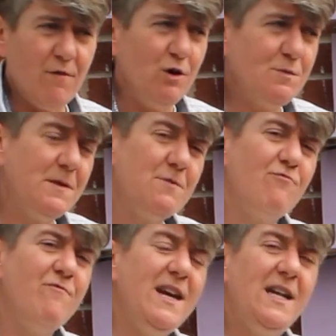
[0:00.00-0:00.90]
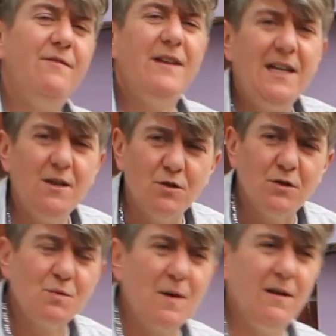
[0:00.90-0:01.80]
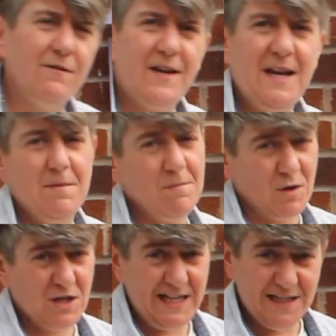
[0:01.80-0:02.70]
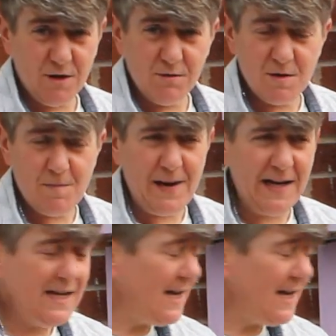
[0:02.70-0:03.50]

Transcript: rosemary is really good as well for keeping mosquitoes at bay.